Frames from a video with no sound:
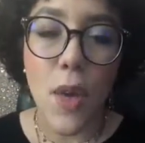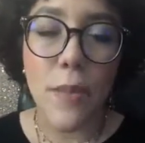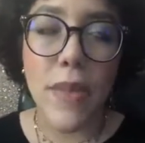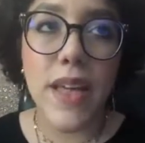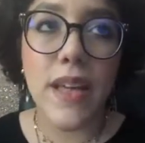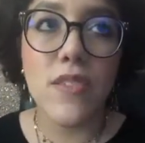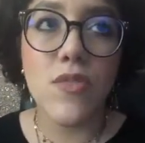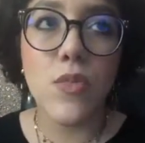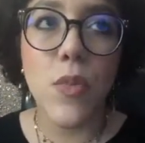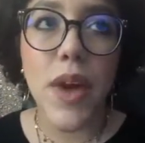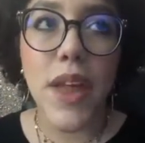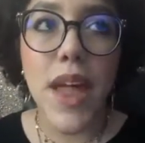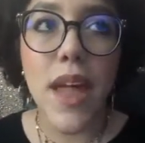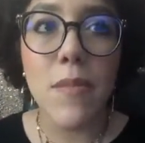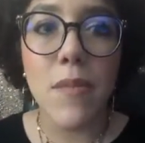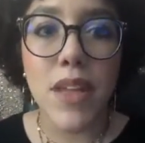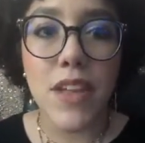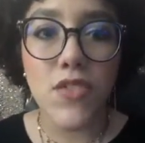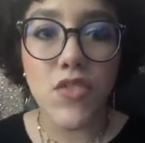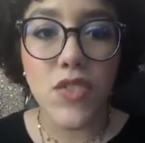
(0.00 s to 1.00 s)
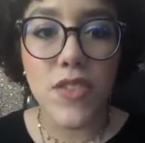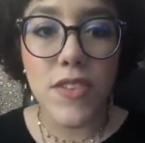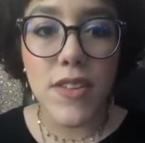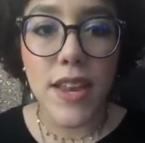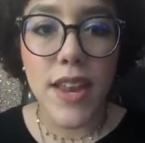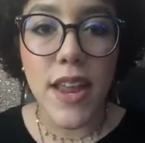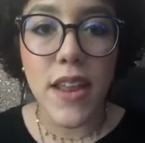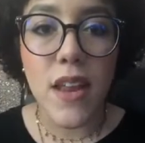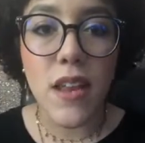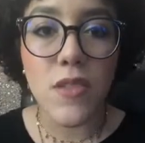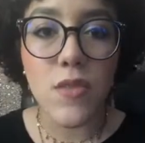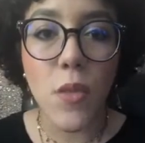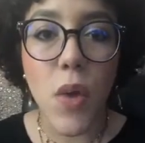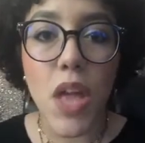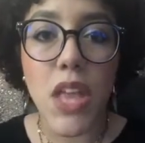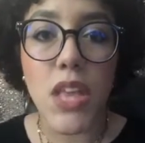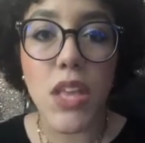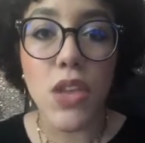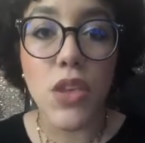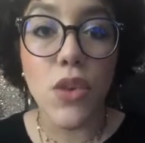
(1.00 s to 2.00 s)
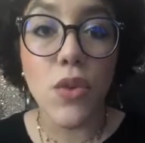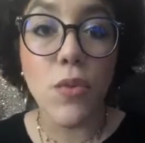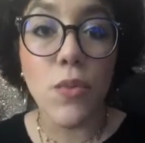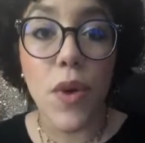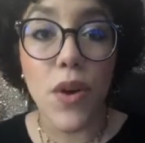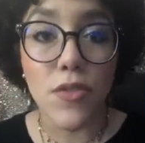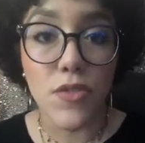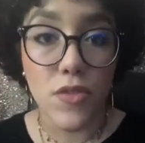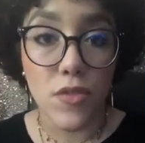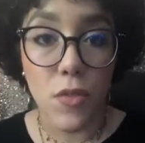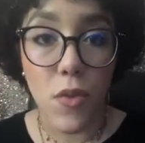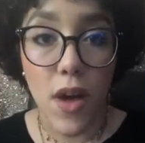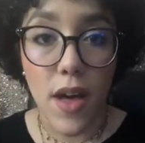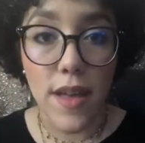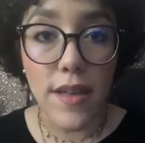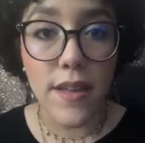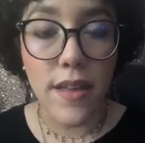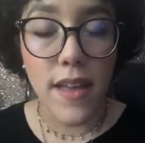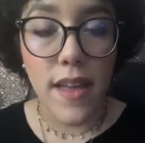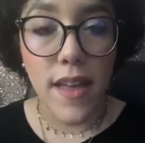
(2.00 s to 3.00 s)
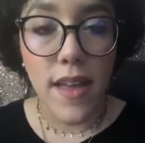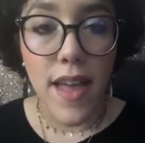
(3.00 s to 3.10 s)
Because what I'm interested in is what you most want.